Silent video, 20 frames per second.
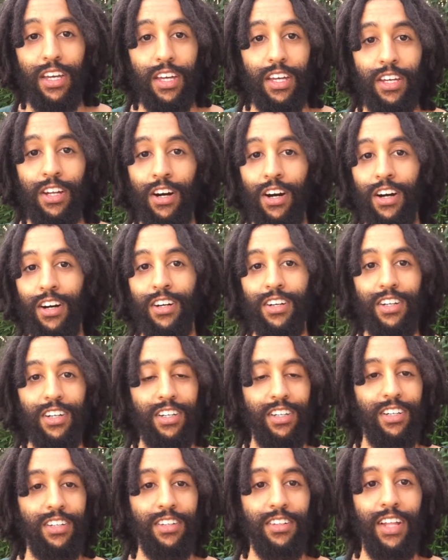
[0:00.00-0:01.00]
It
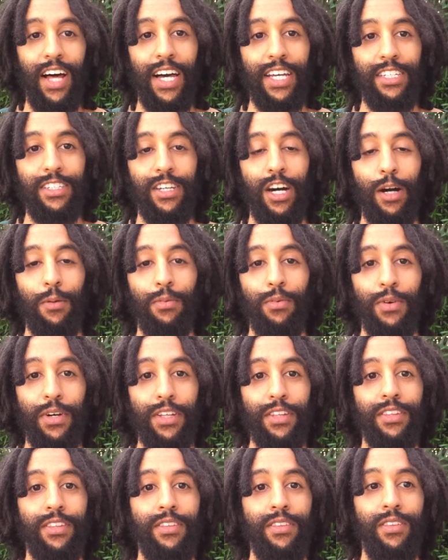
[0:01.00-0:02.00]
all lines up
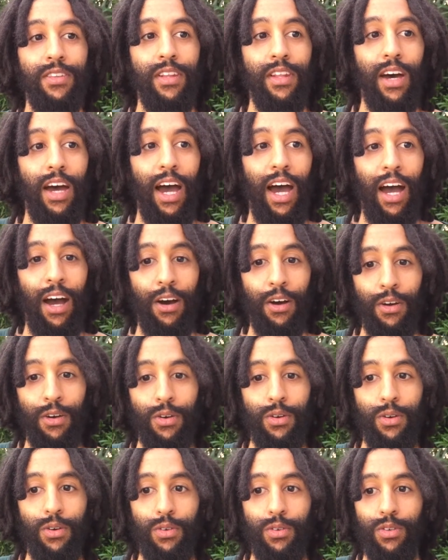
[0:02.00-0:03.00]
with
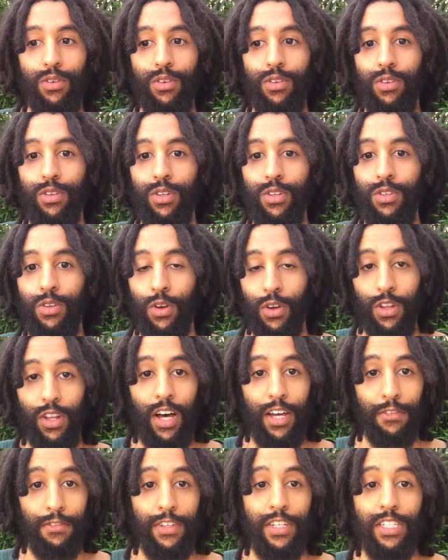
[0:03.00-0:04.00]
how your
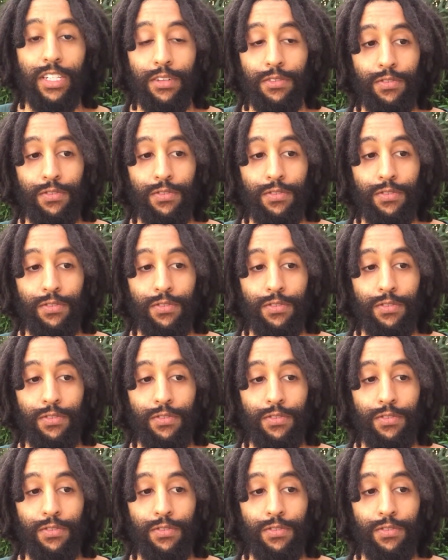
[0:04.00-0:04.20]
life is.